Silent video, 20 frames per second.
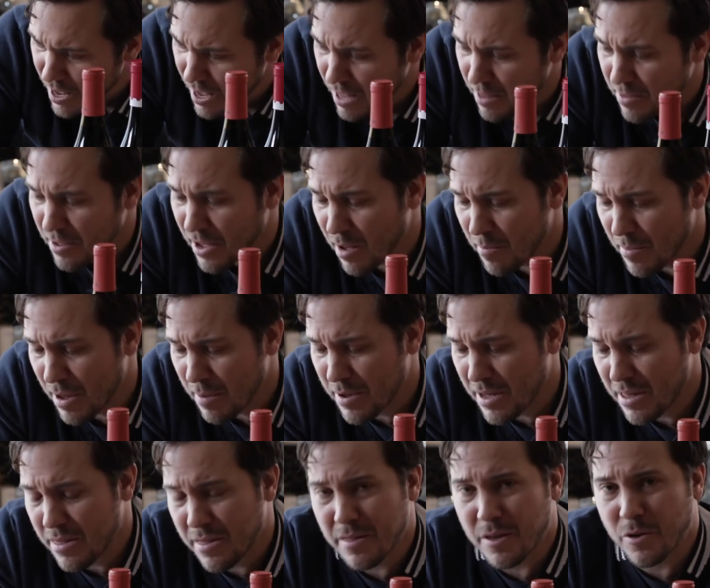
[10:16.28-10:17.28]
and
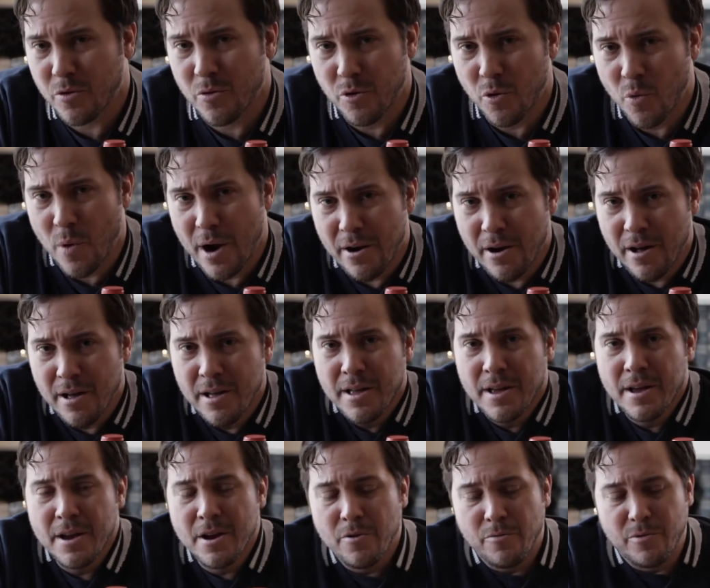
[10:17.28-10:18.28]
maybe even the Coonawarra
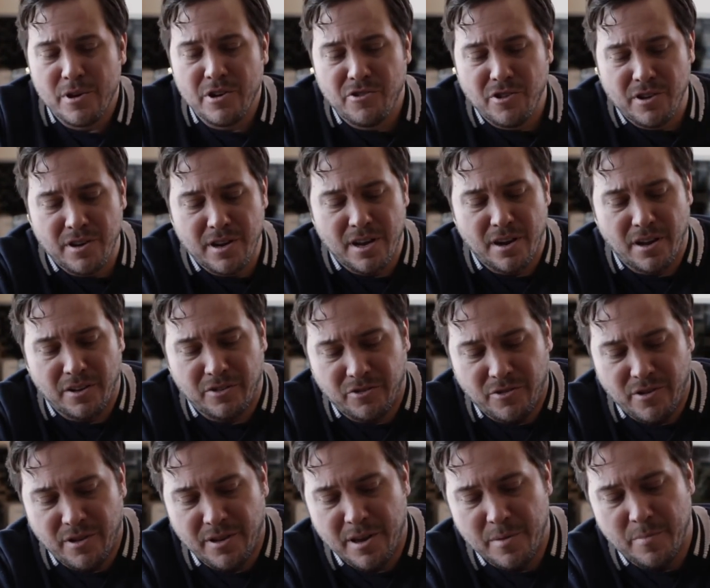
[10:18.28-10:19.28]
region in
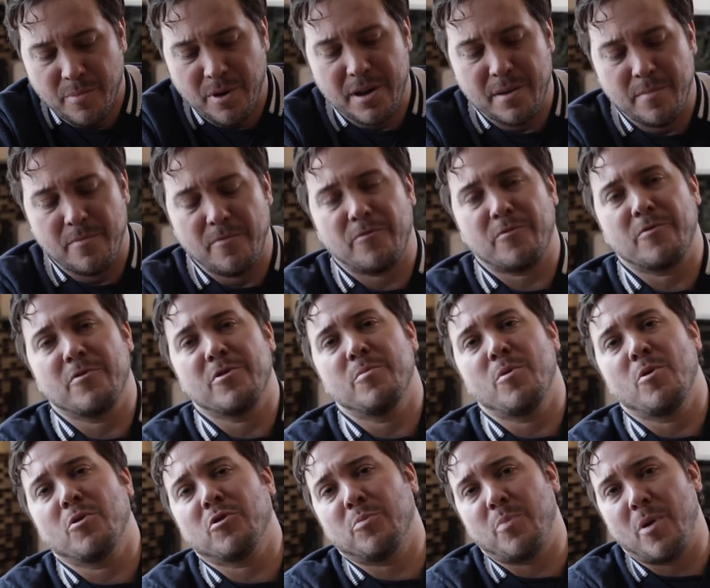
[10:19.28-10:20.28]
Australia. But for the
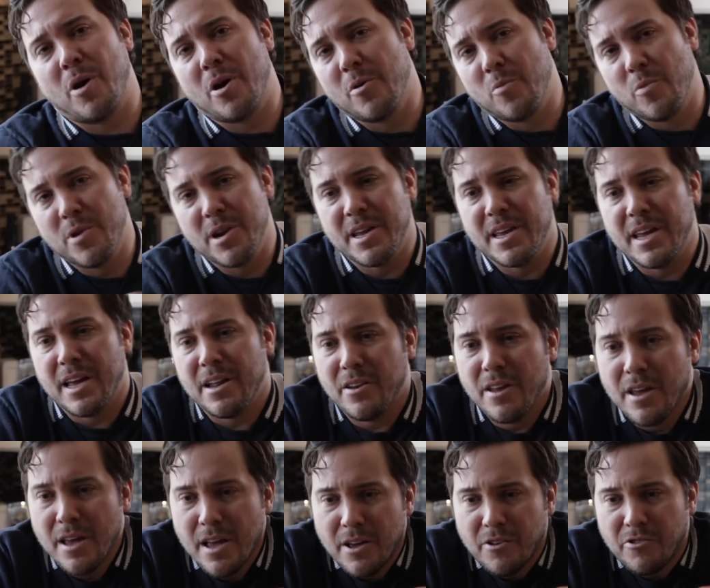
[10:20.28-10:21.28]
most part, when you
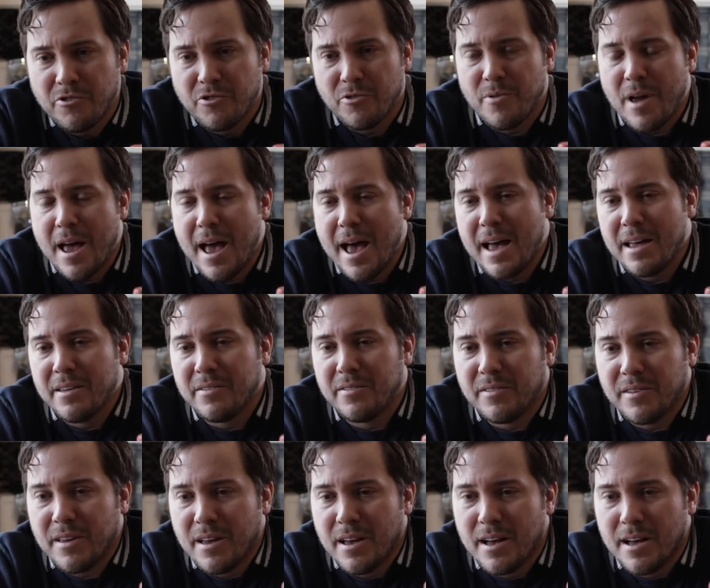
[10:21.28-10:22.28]
get
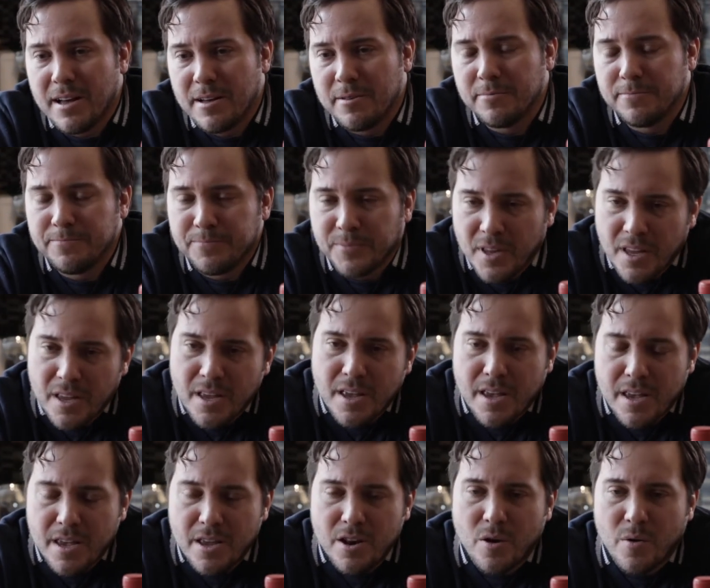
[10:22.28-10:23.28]
Shiraz,
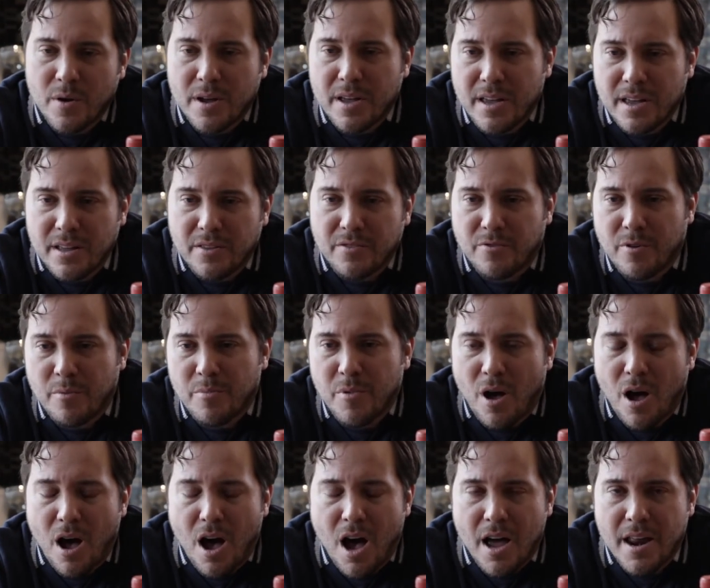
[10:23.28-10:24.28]
you know, it's from
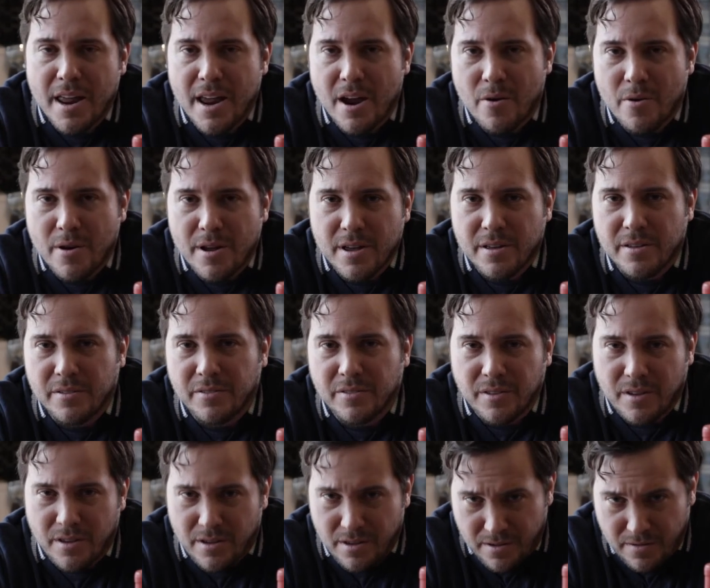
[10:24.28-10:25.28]
the hot
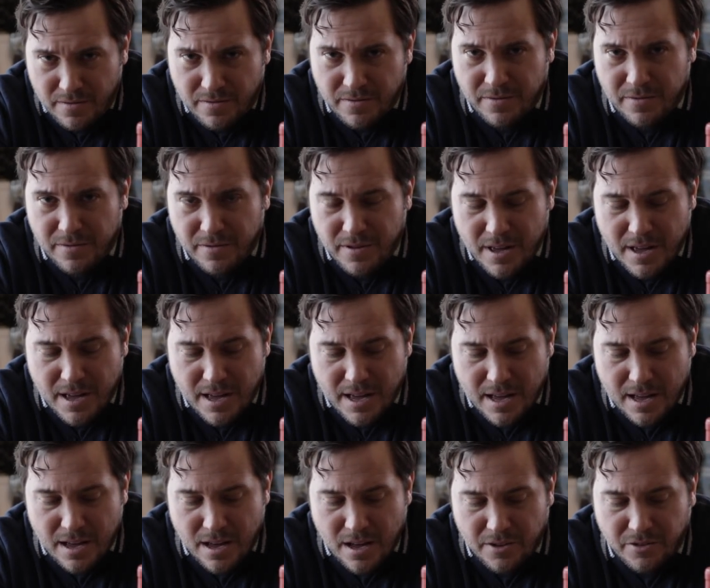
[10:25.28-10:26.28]
areas of
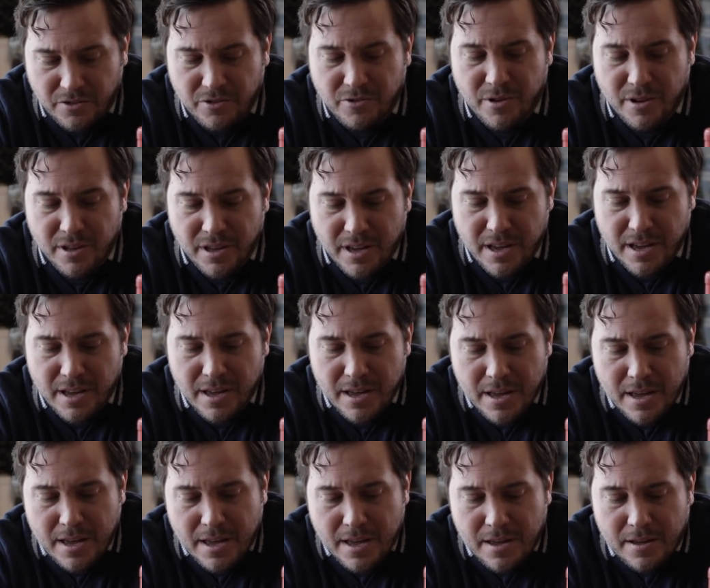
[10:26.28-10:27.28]
Australia.
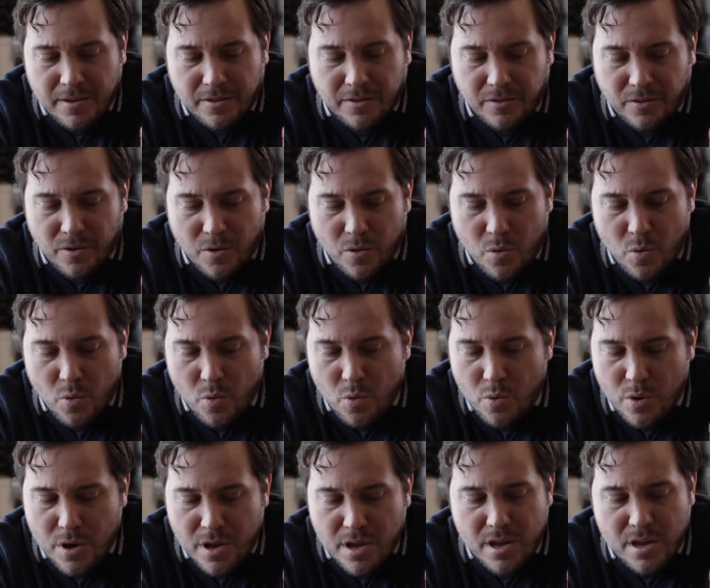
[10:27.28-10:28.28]

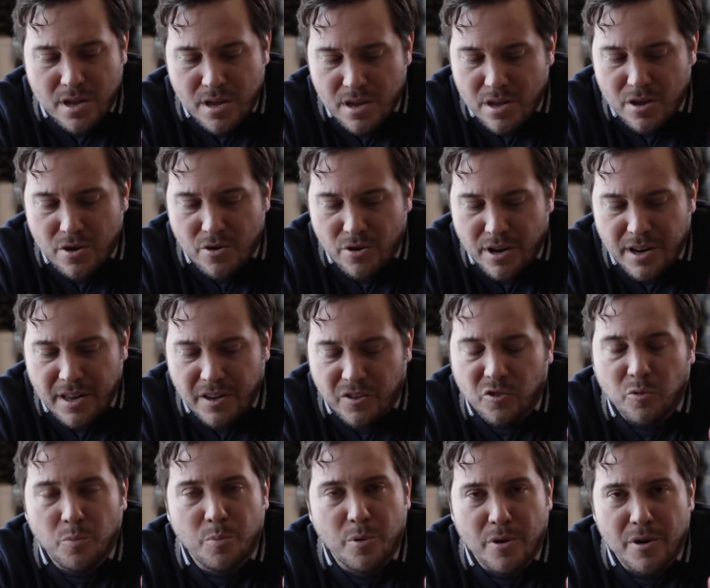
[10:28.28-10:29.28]
So you're going to
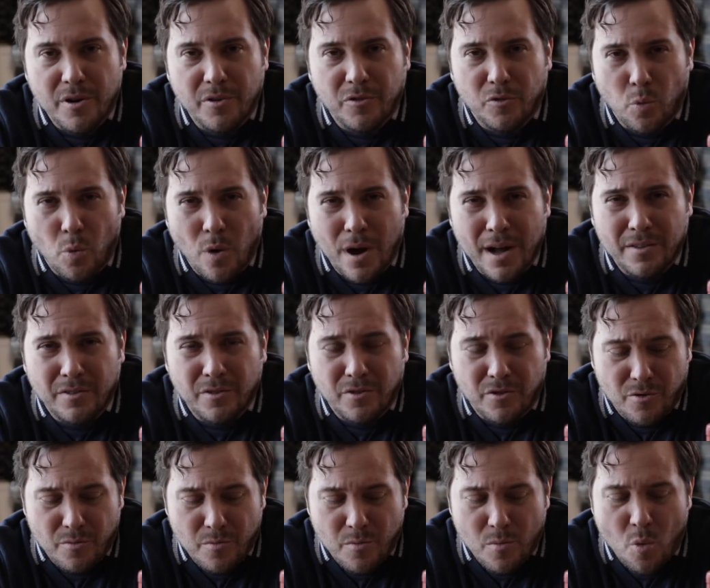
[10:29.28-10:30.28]
experience wines
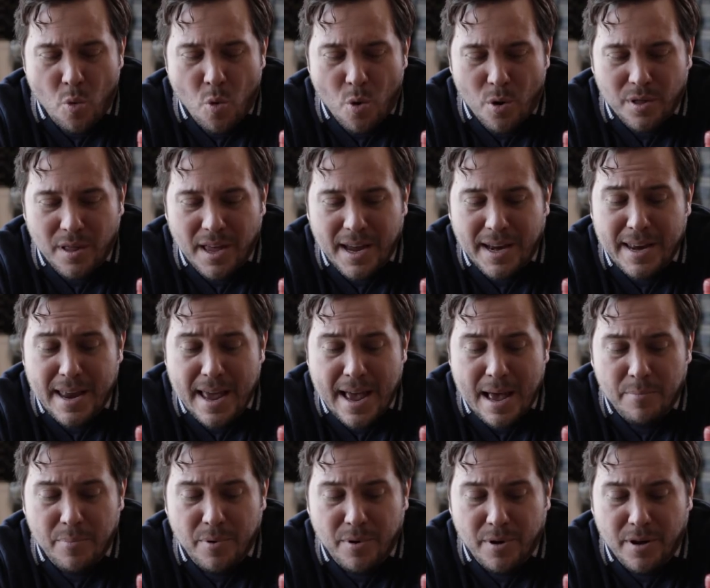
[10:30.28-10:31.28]
that are more like
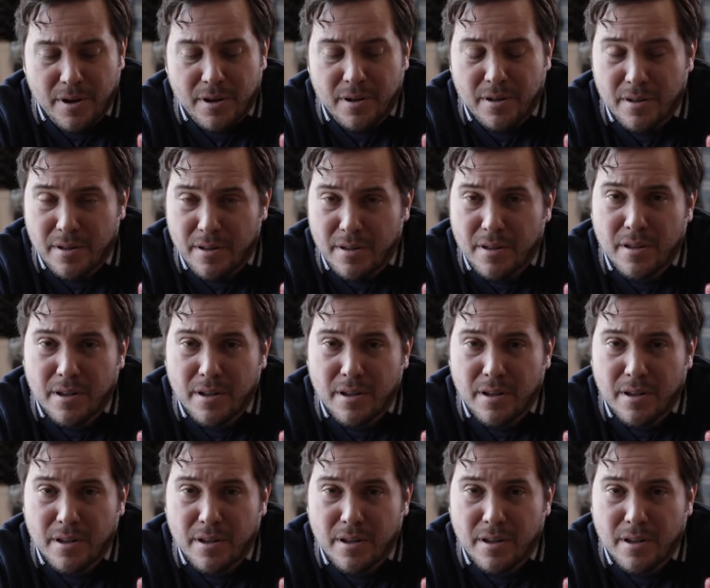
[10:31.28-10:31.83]
Napa